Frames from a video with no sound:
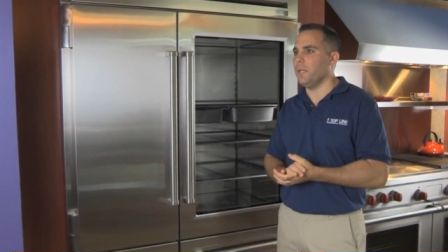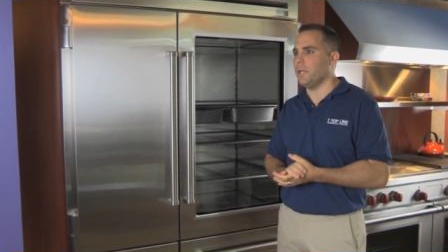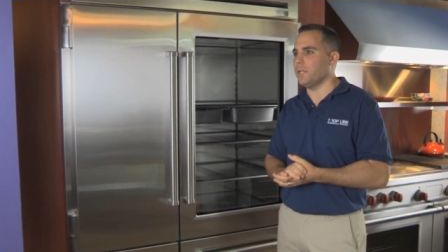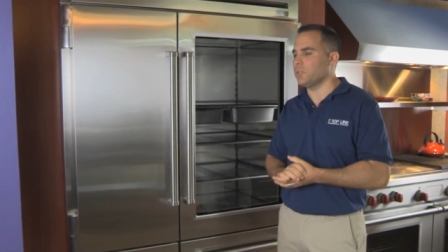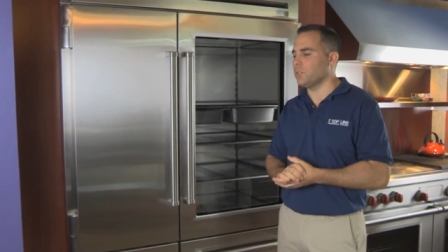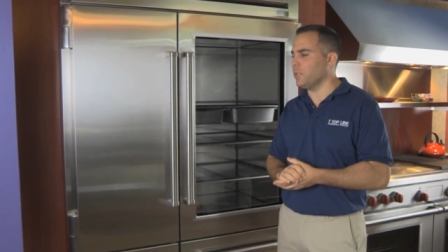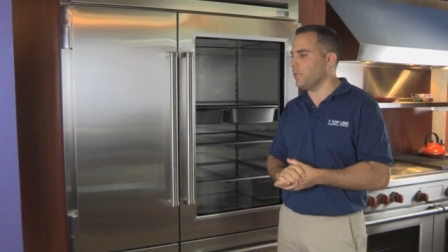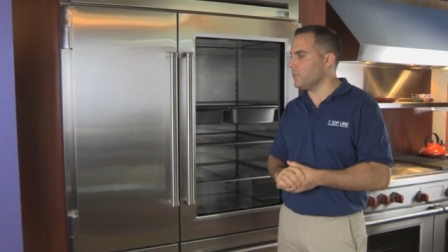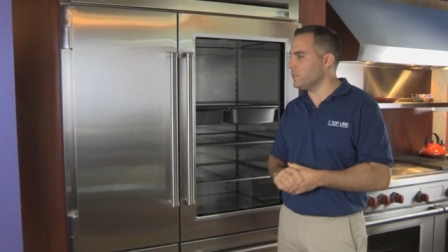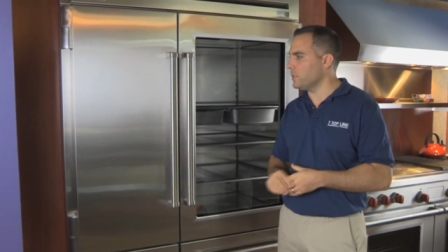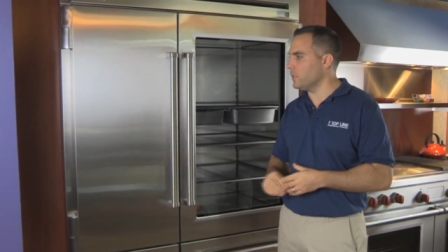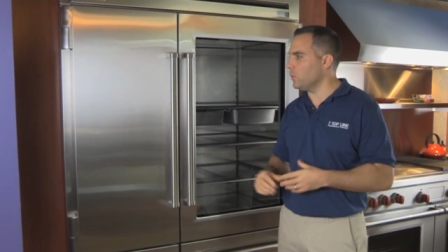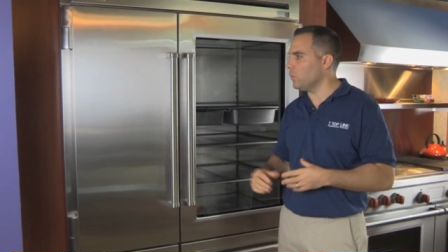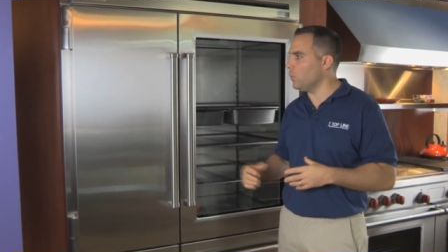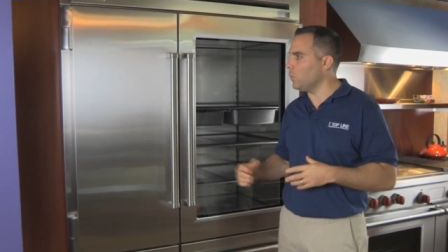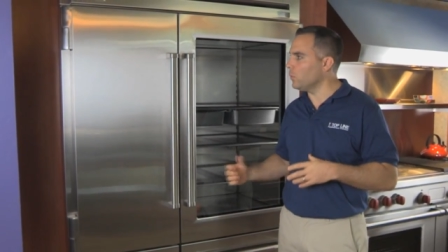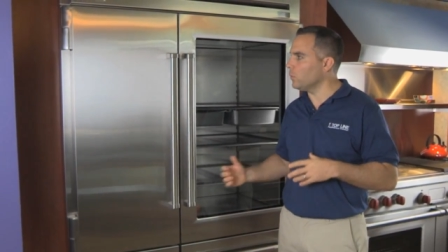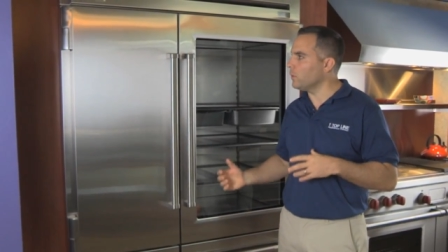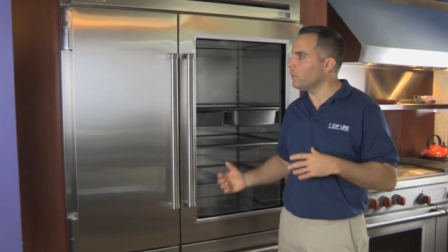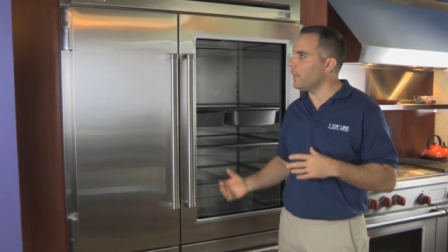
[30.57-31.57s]
It actually has that
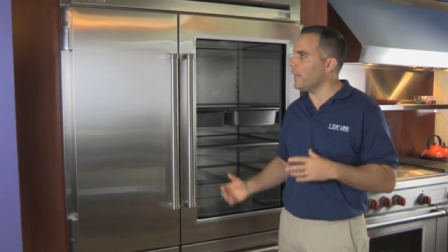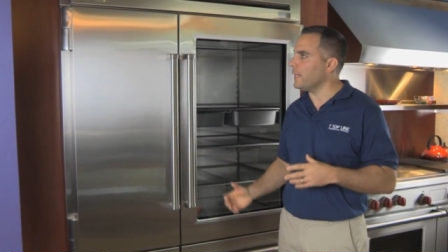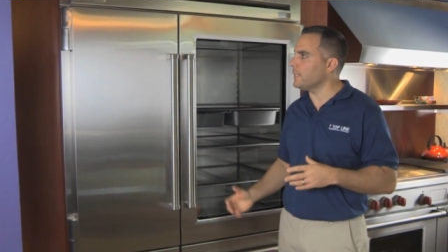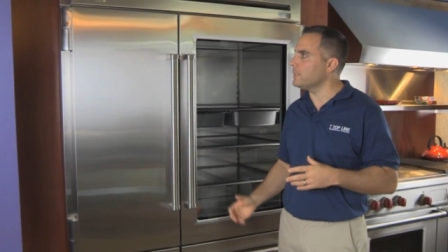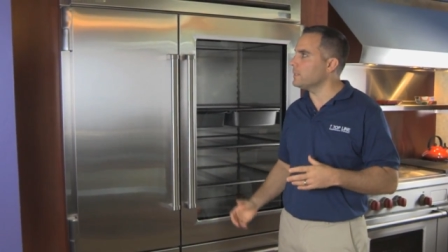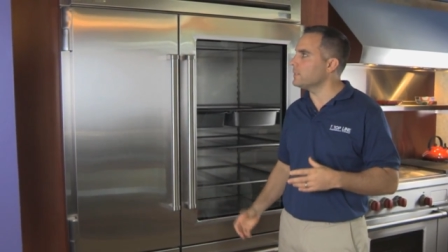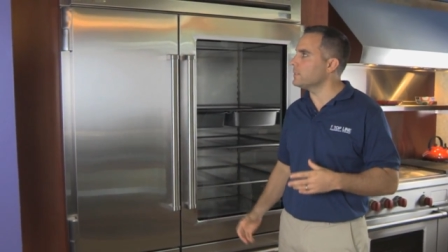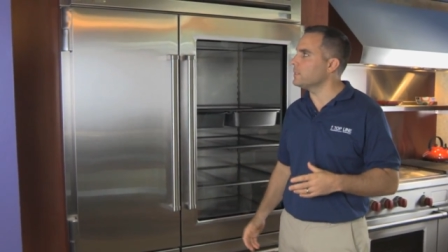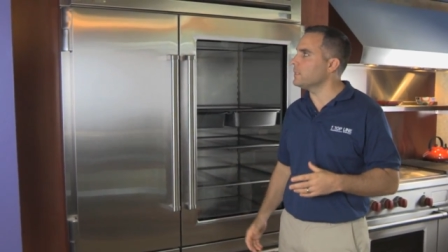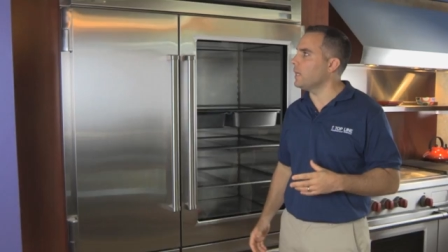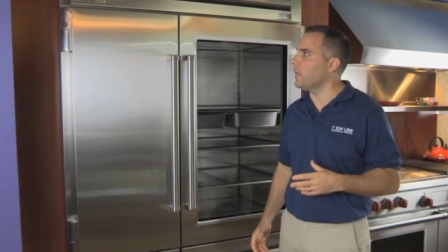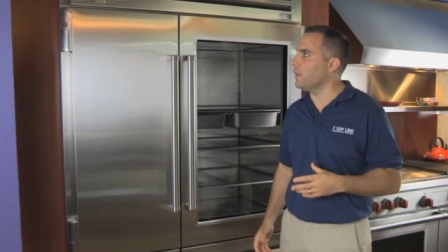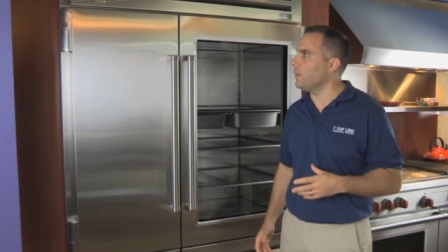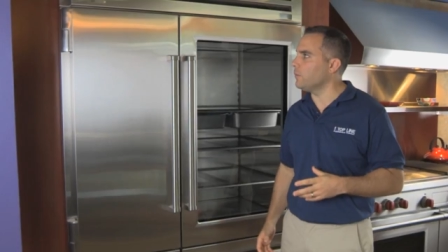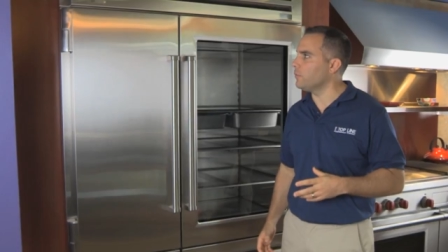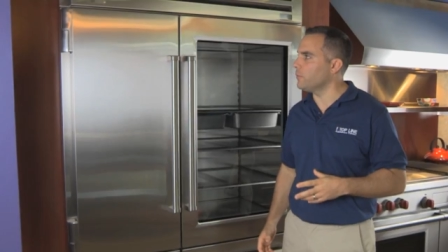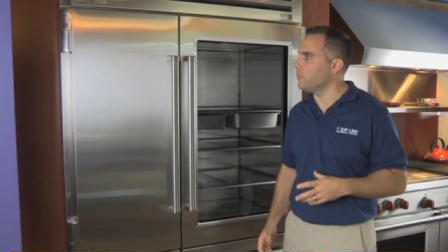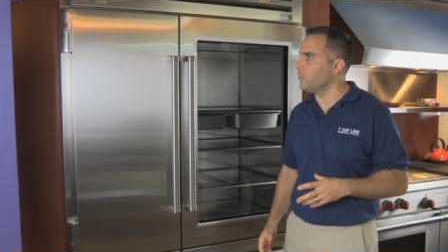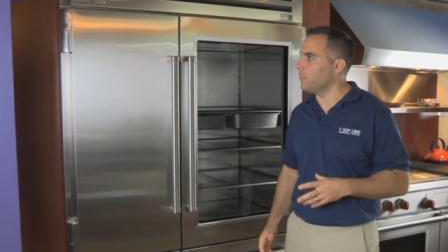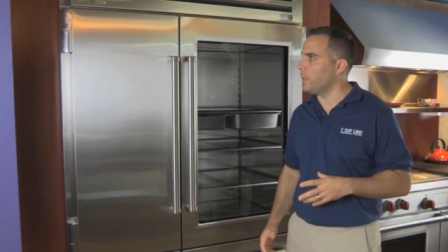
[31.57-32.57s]
old classic
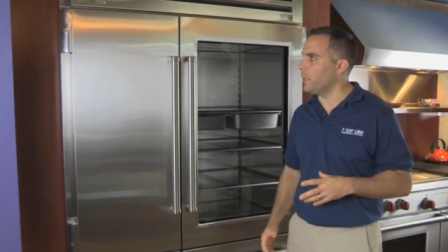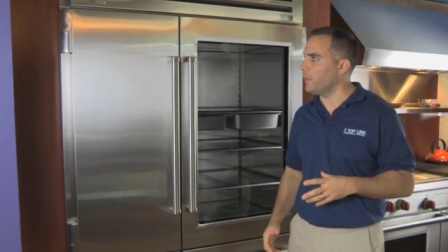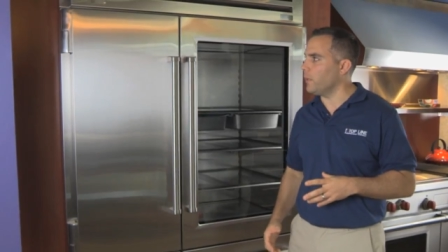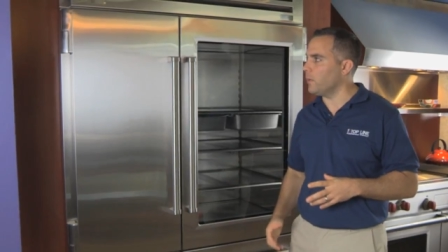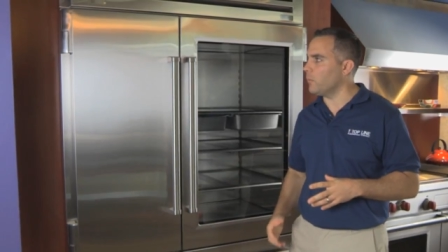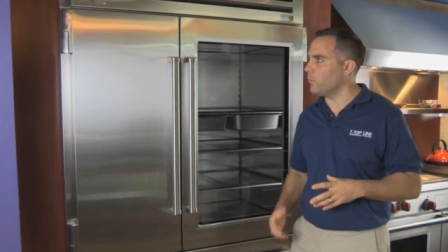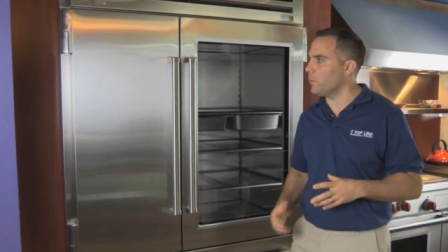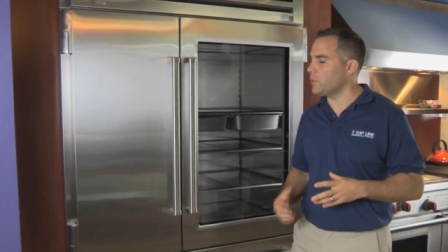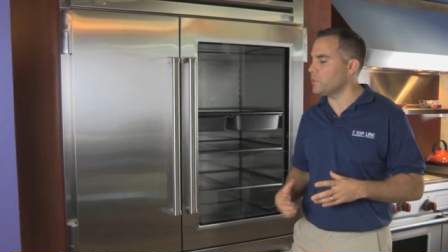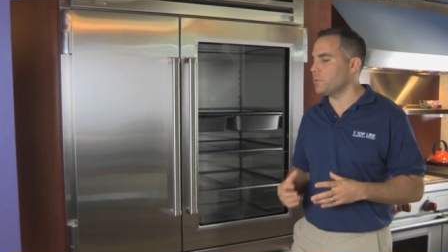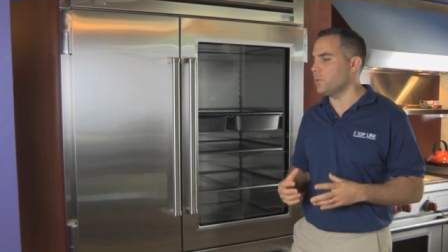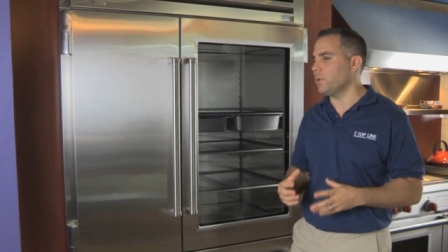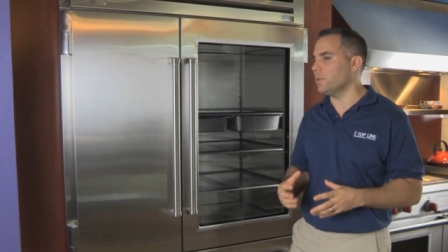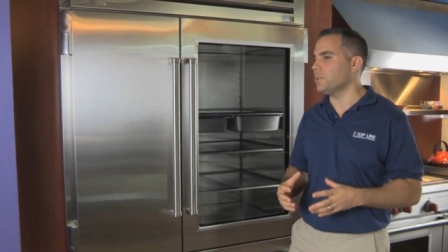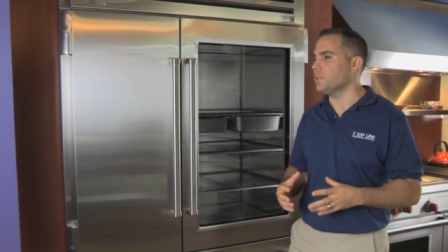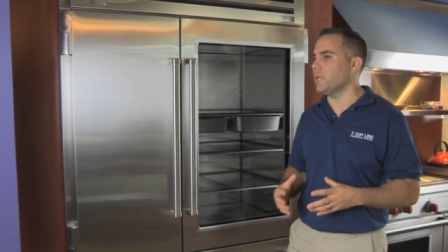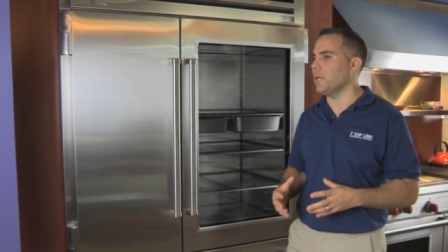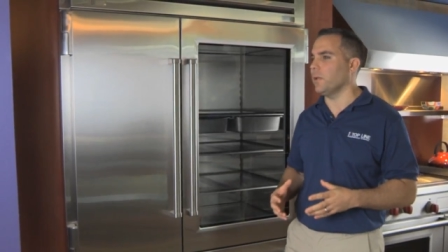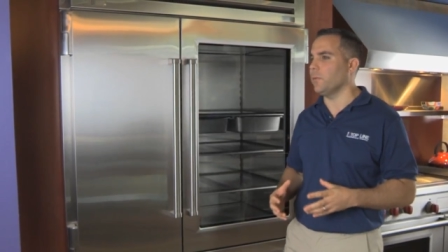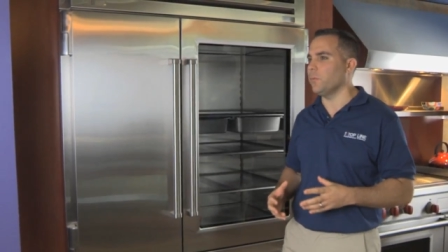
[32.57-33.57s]
style from a uh,
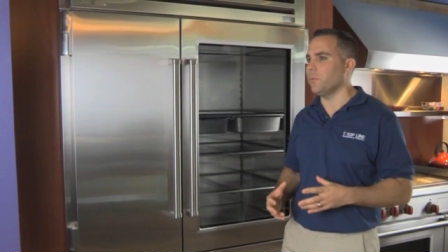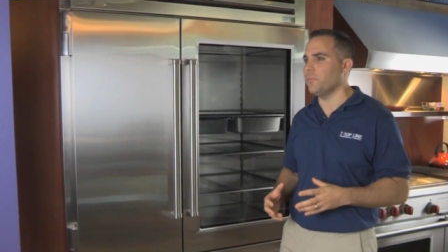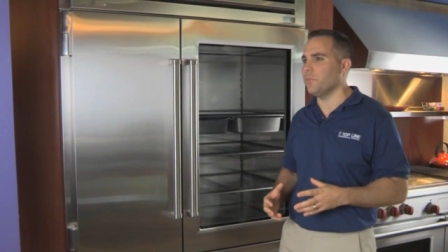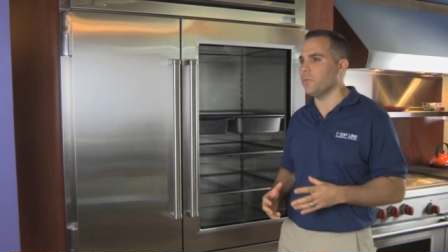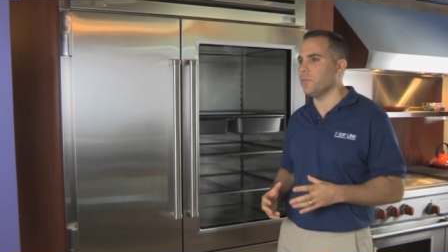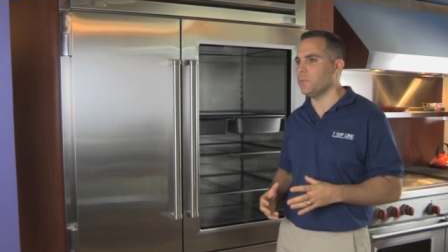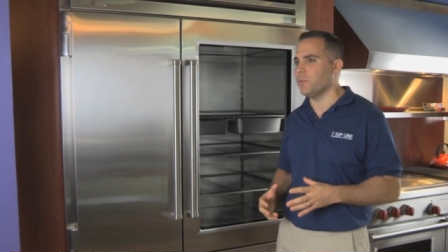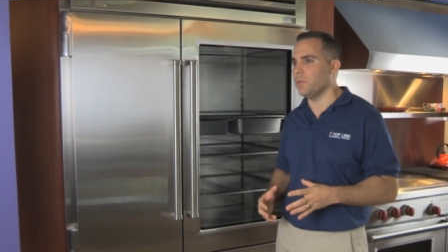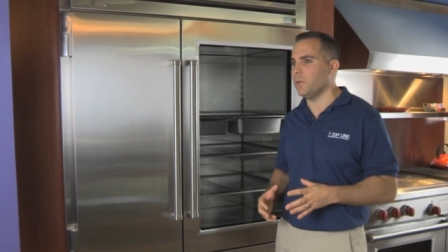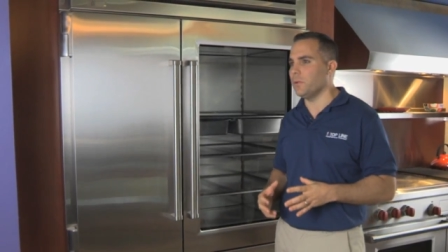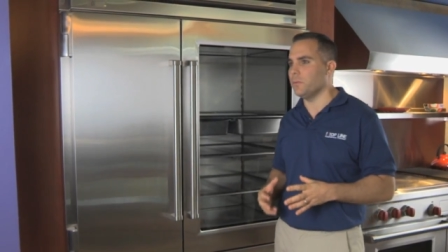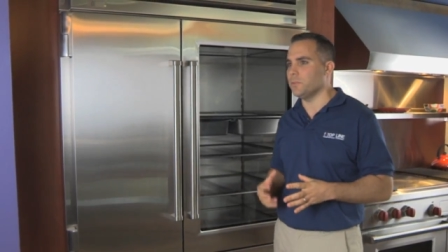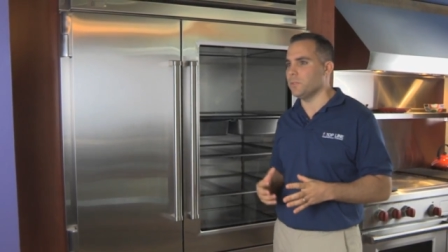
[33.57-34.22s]
restaurant style refrigerator.